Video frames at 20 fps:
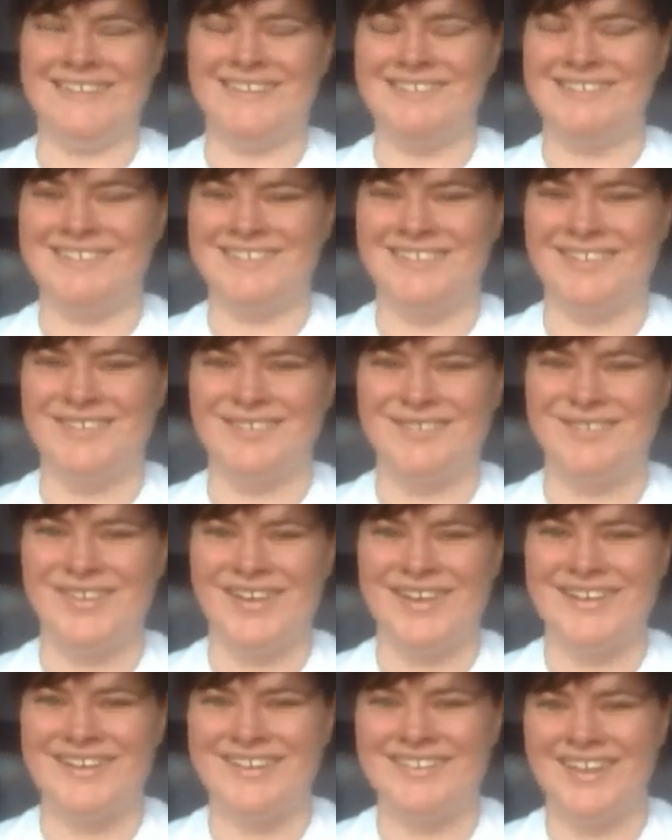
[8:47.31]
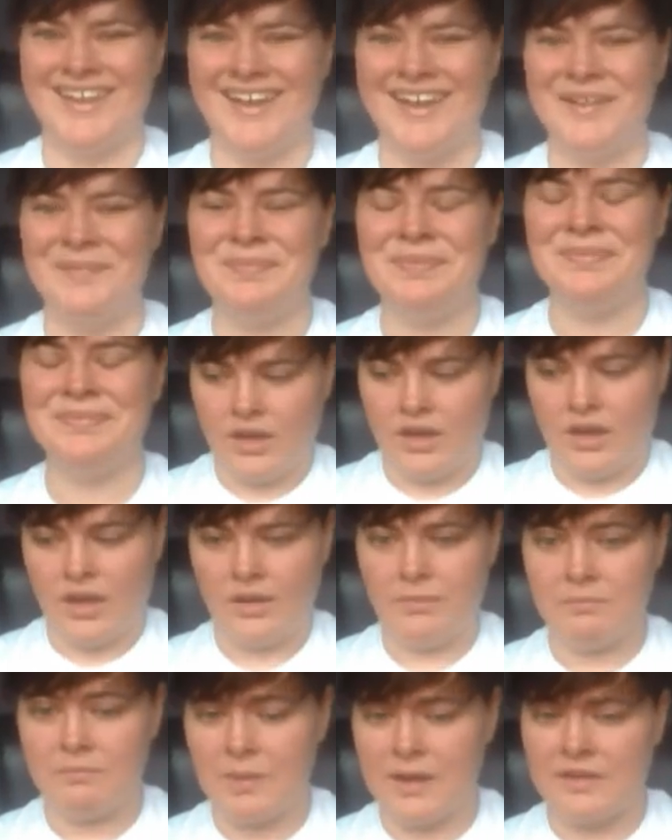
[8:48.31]
Good luck finding that.
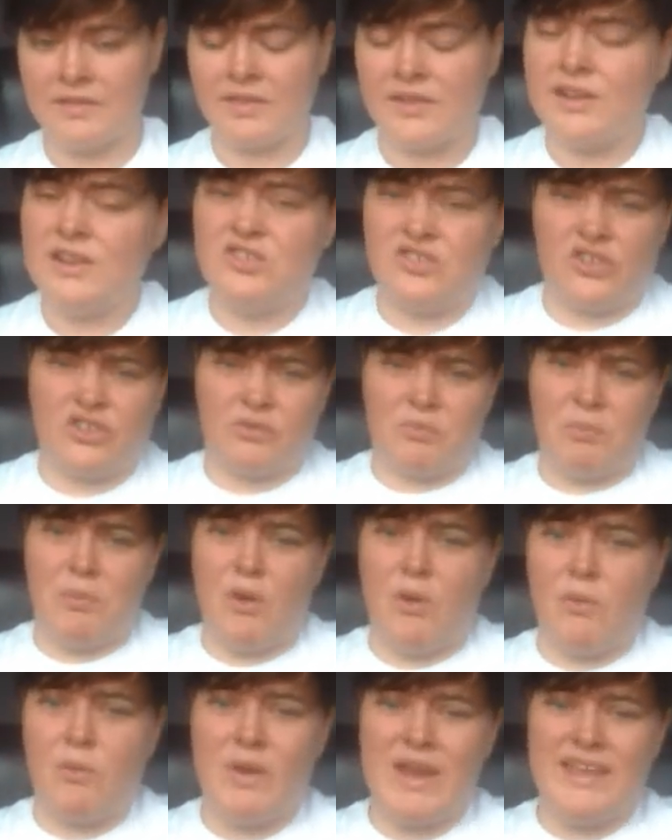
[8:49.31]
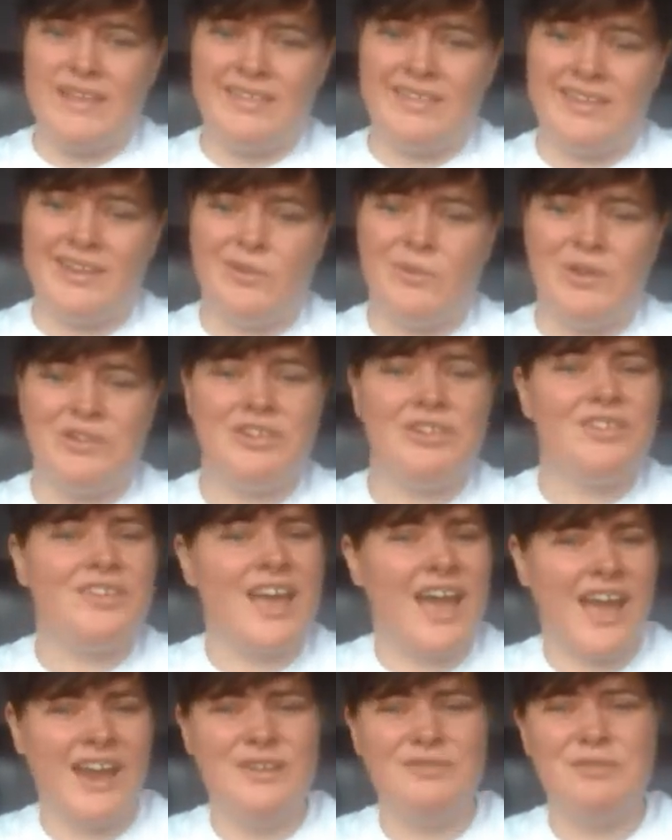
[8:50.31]
And basically just more waiting, which is
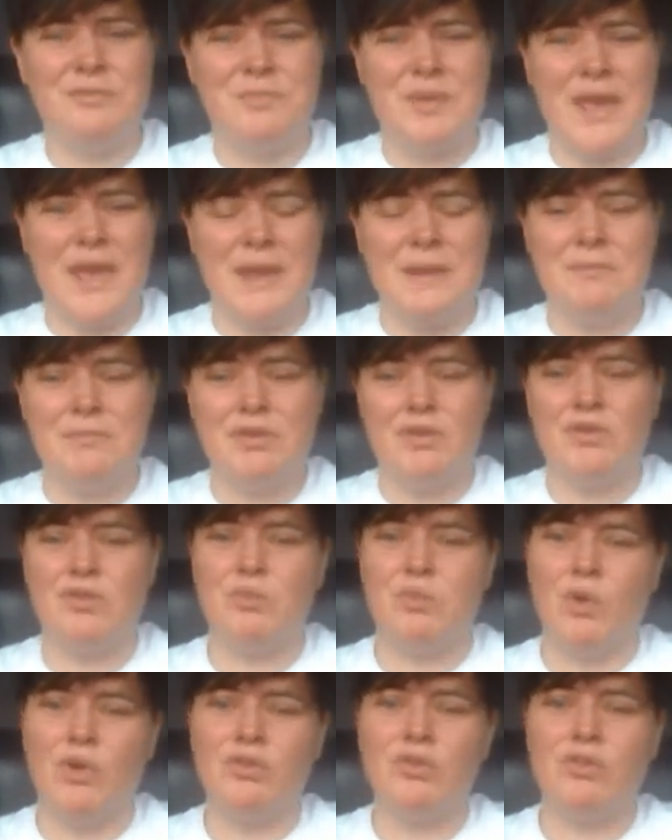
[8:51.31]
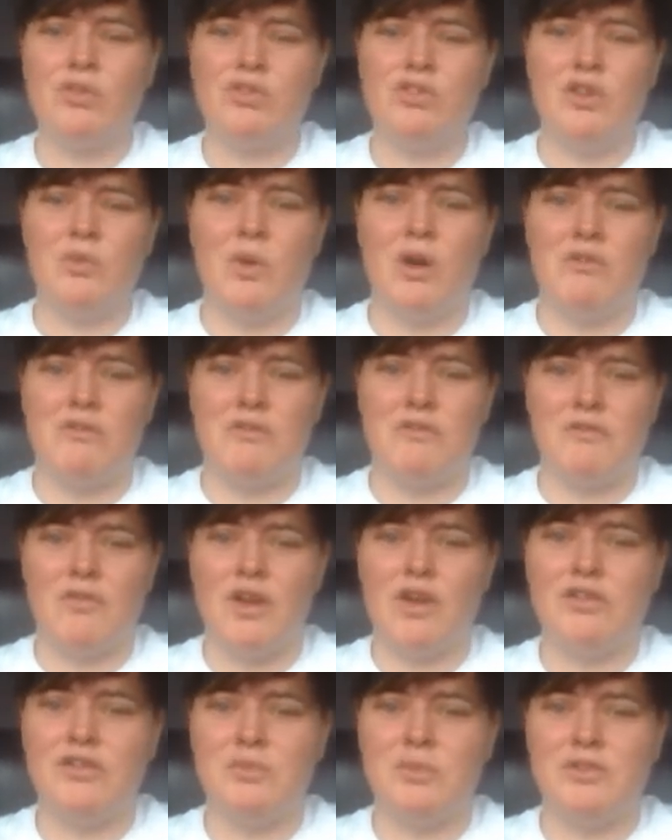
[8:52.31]
kind of a pain, because once you are
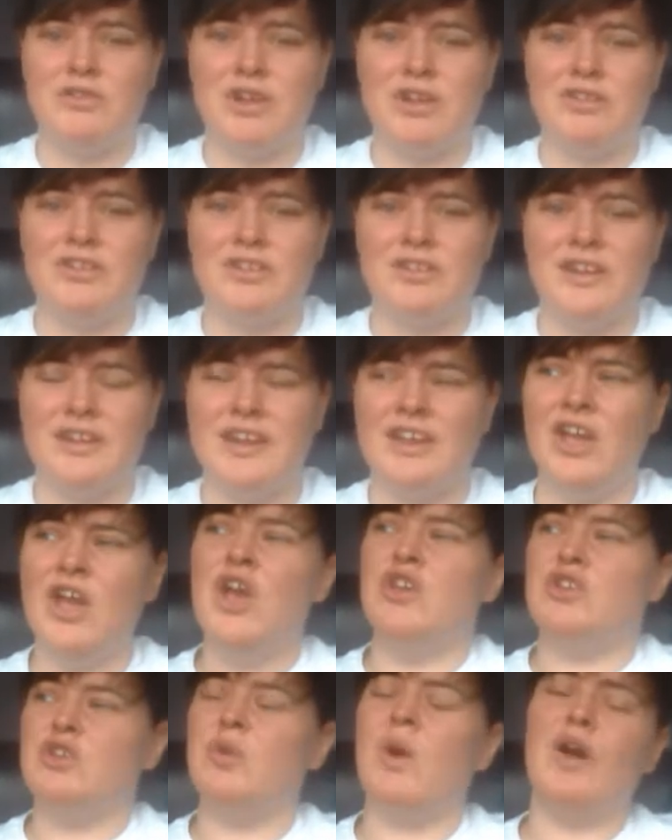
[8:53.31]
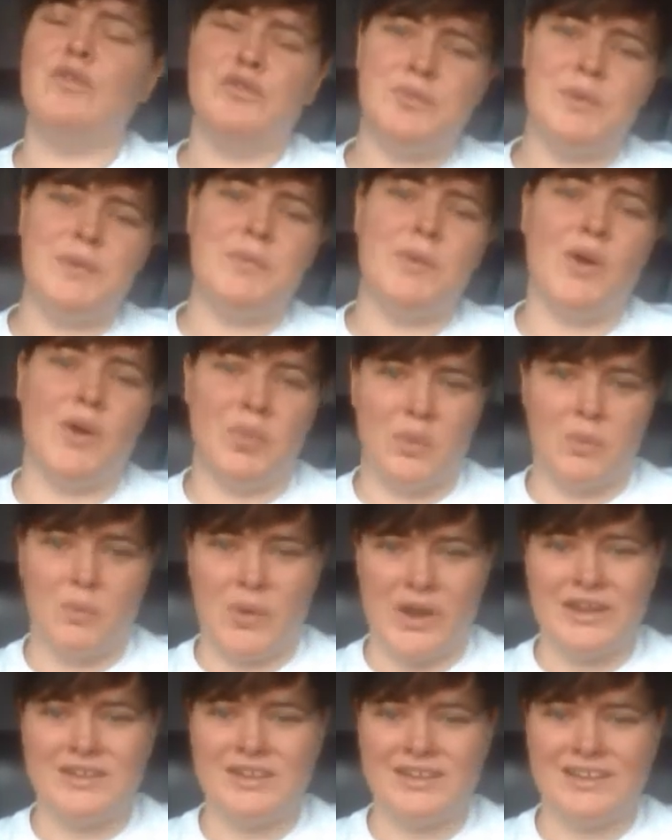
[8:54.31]
referred to a gender clinic, you have to be put on the
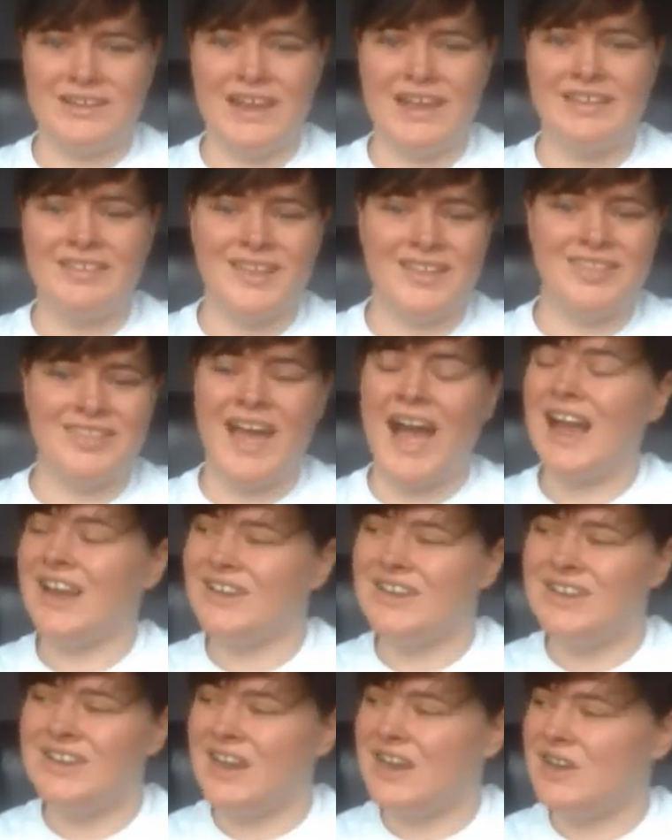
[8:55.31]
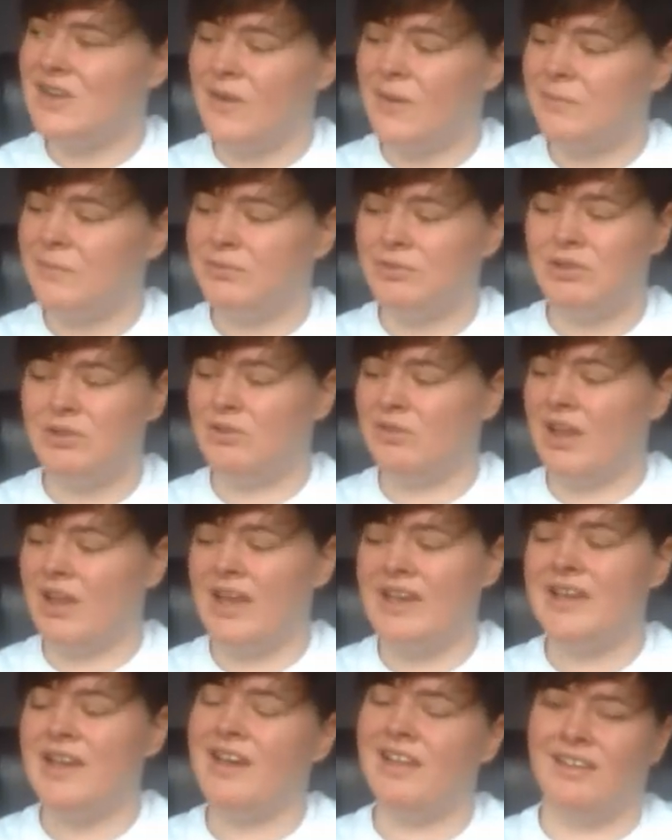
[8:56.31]
waiting list, and that can take up to
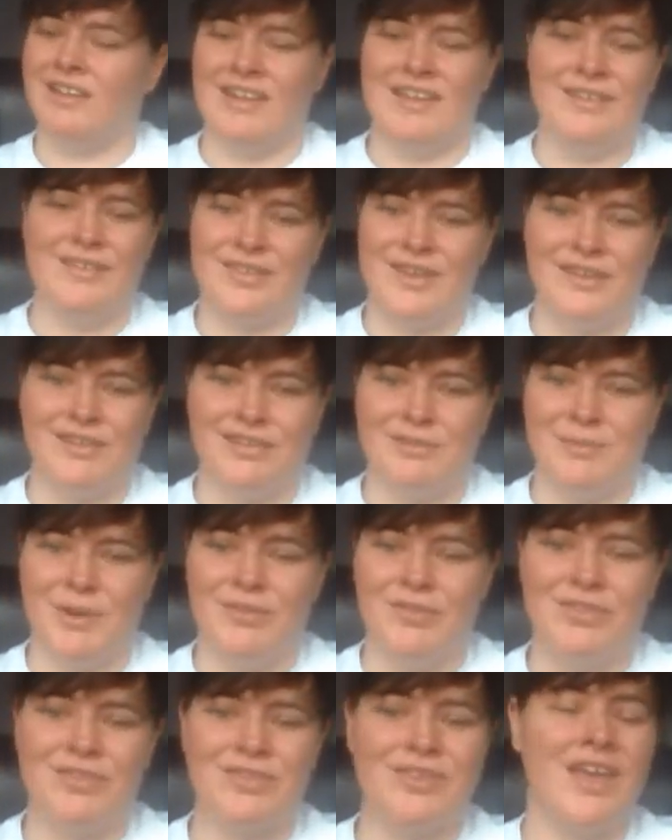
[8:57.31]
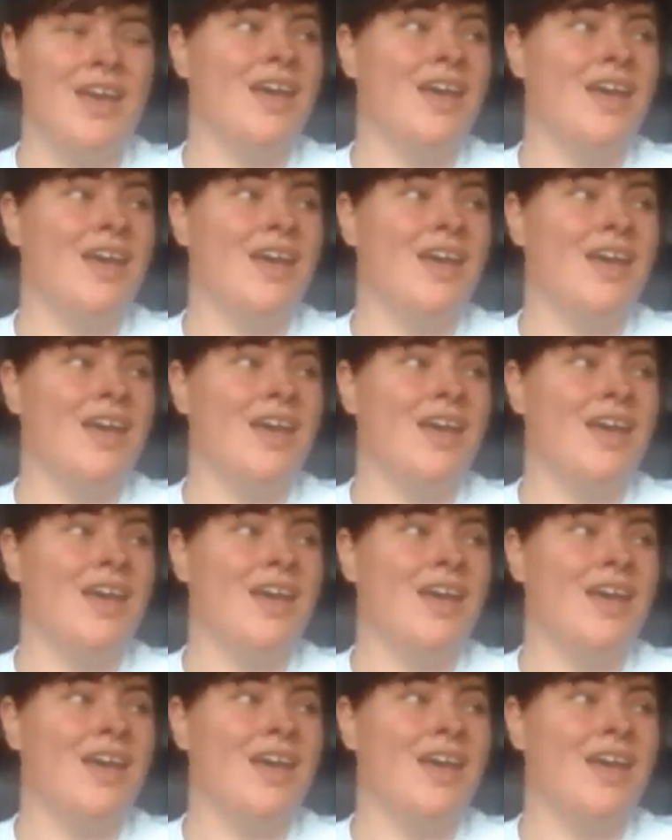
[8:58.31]
like at least 6 months.